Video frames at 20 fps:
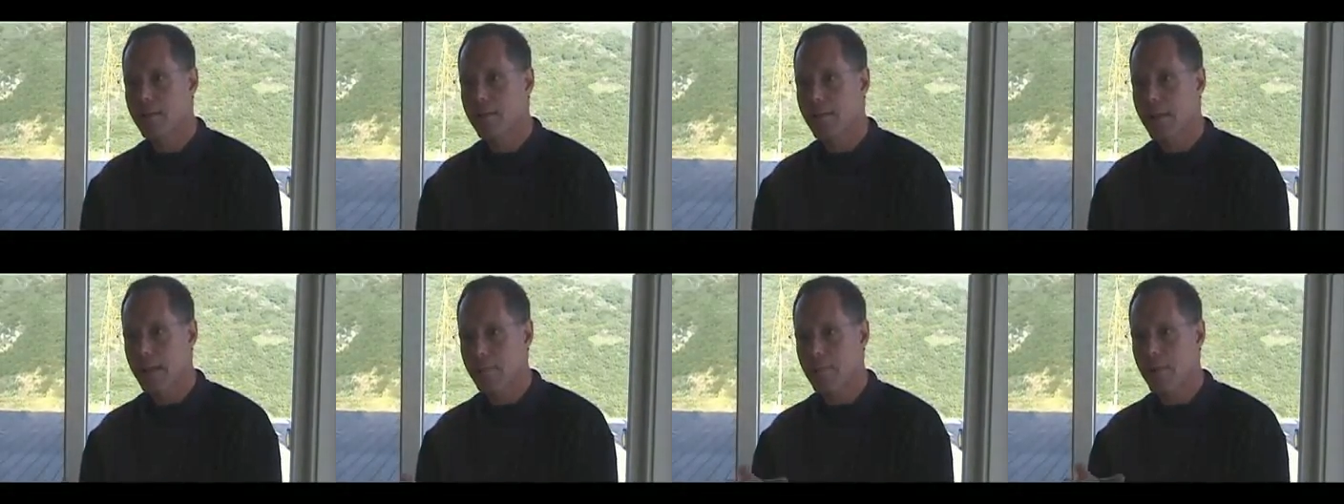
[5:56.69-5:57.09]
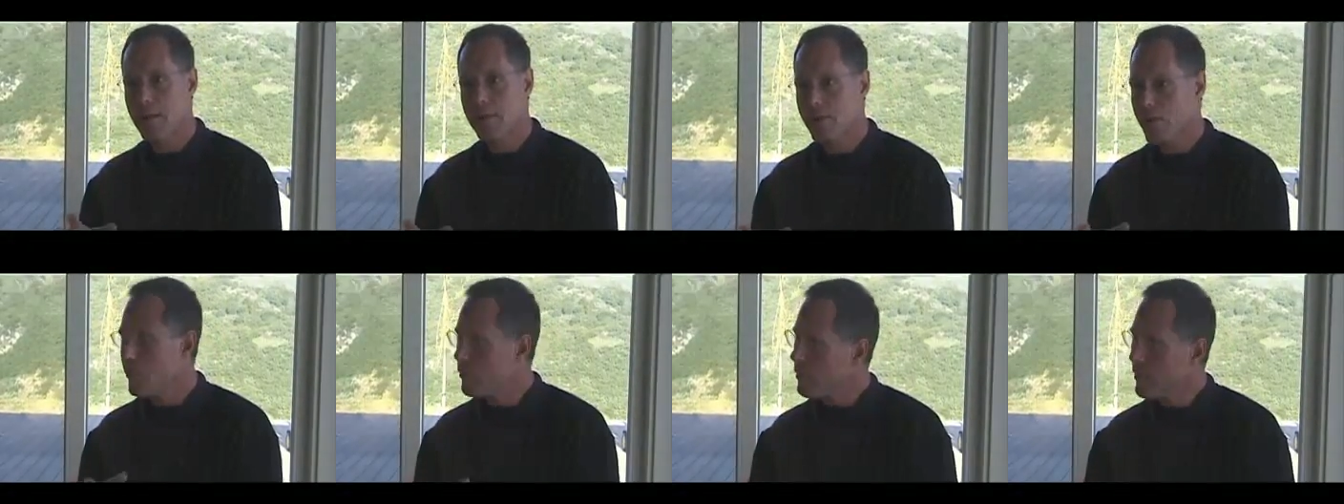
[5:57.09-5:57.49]
And
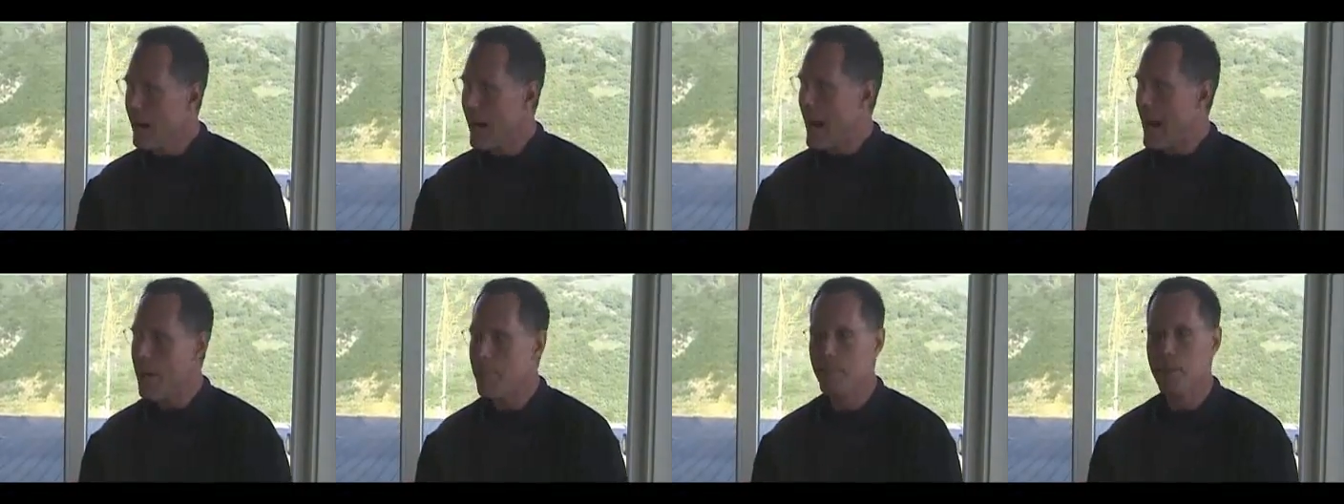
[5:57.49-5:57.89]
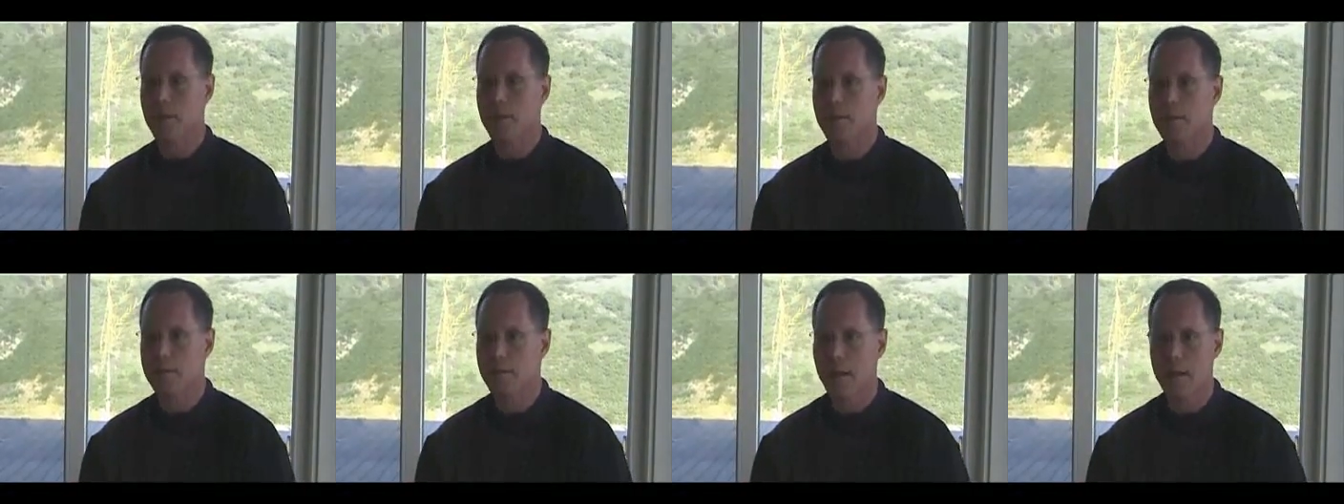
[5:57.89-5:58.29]
so they're happy
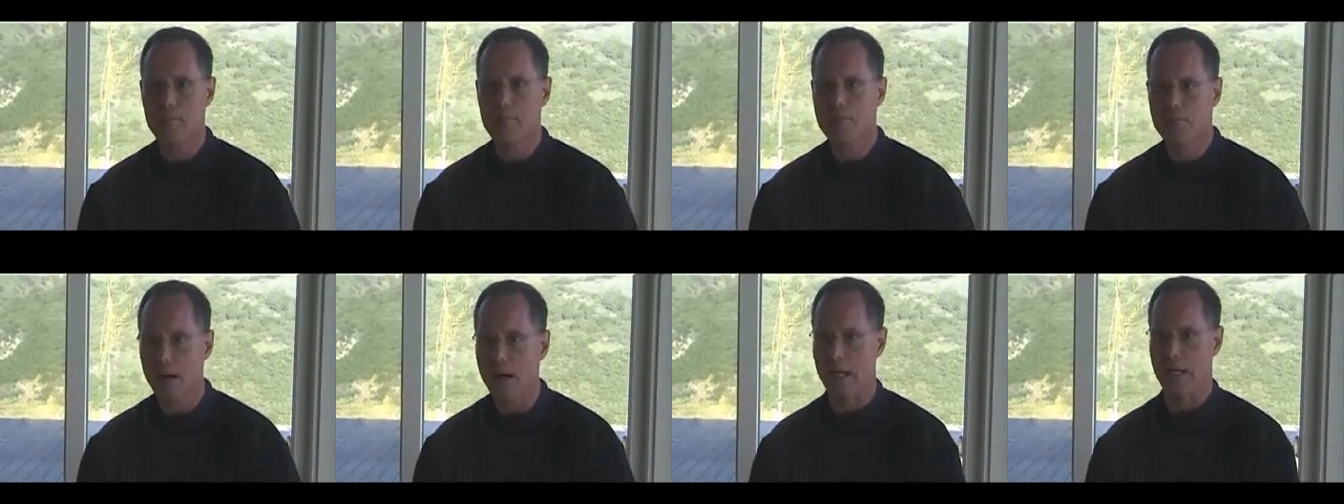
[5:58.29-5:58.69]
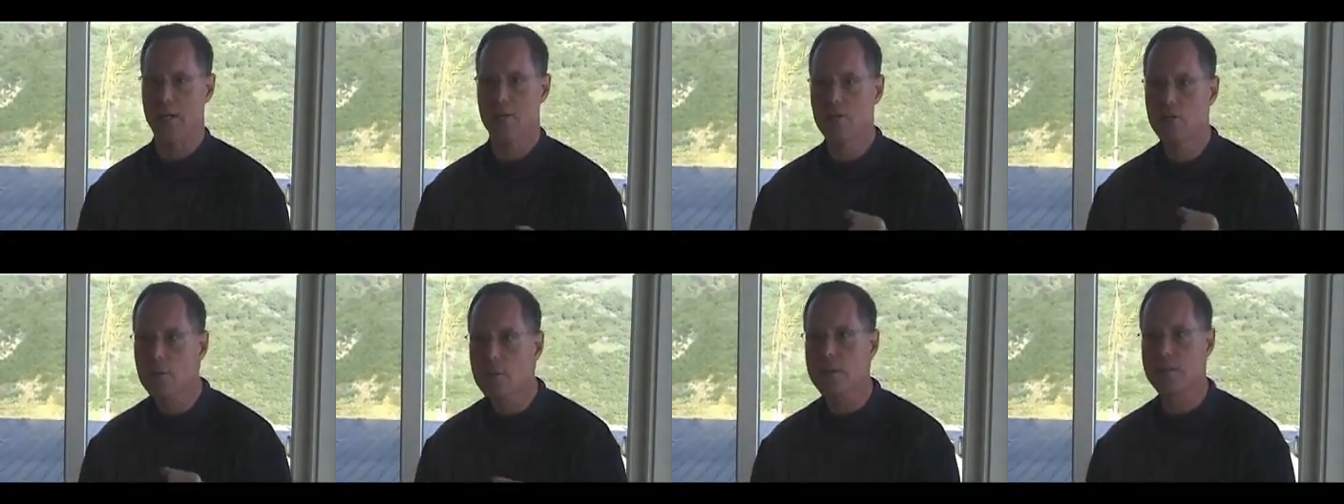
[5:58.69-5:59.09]
because I'm
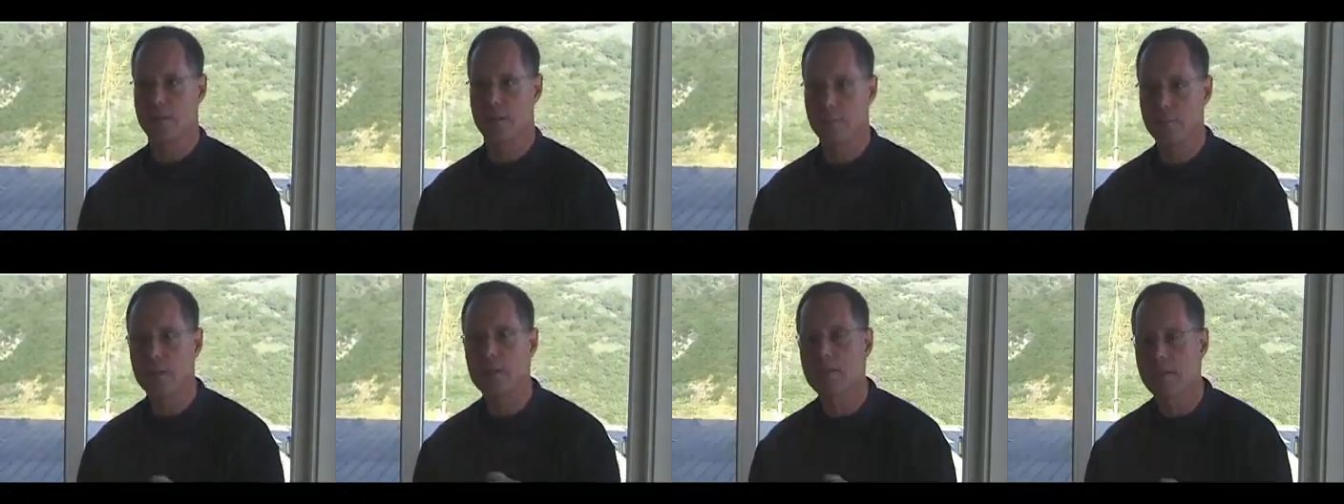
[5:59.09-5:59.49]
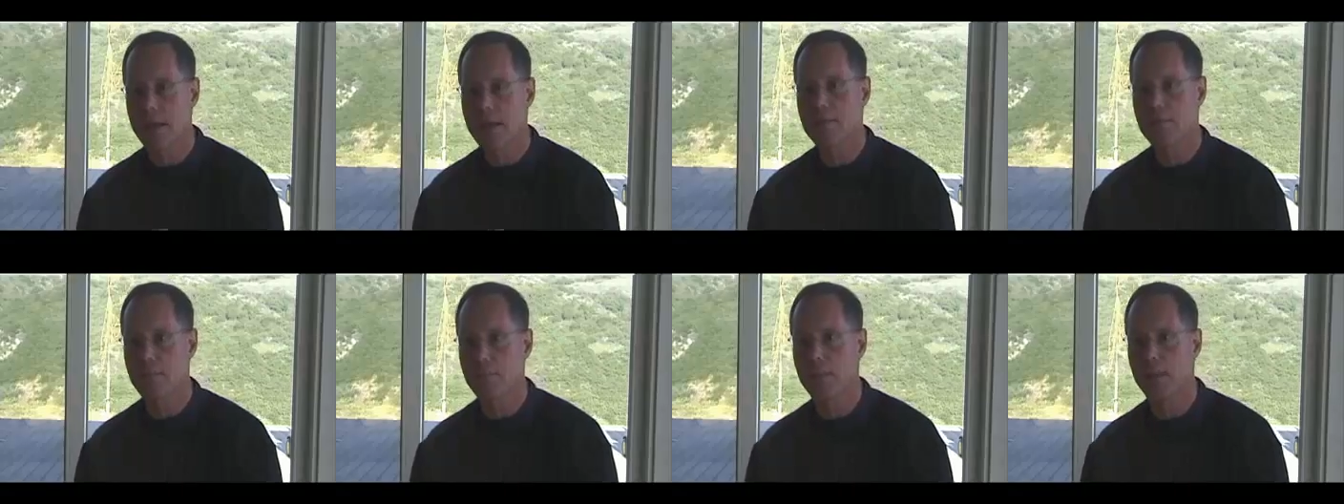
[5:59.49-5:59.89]
fucking doing something to
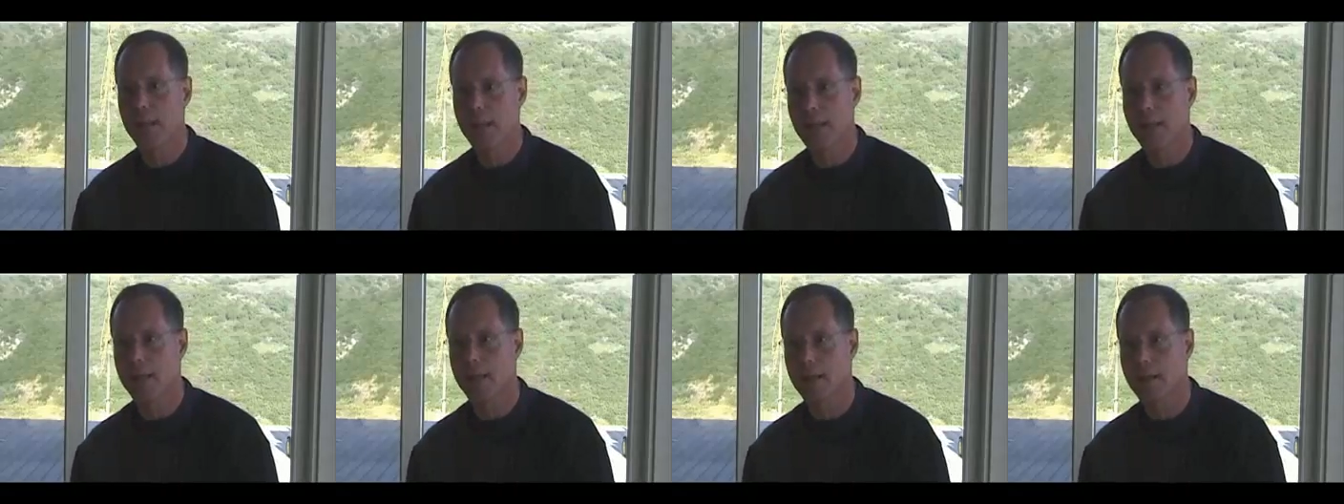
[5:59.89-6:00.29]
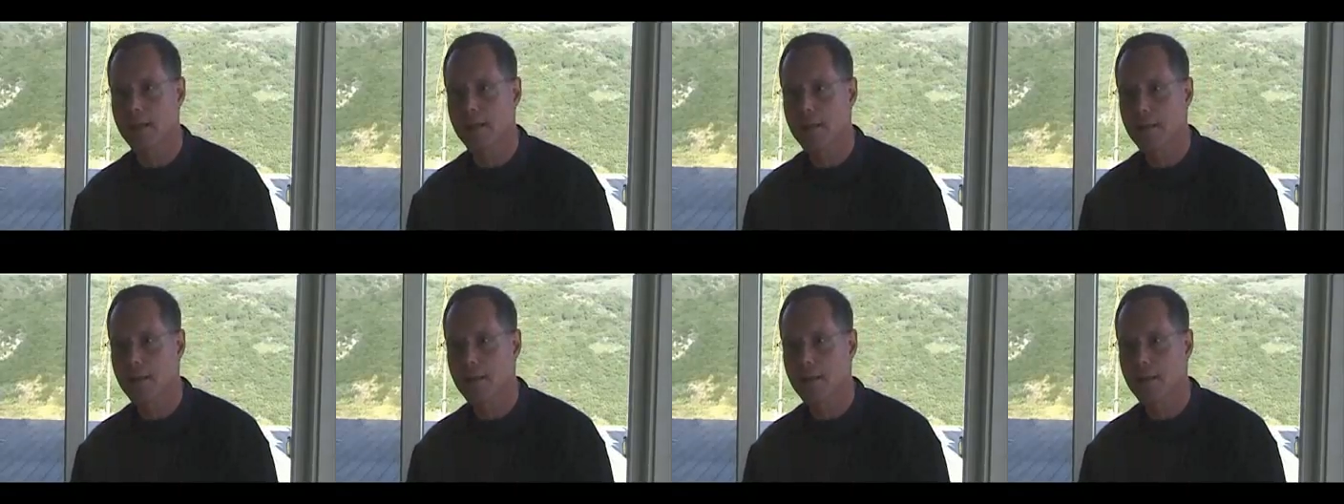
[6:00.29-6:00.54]
save the planet.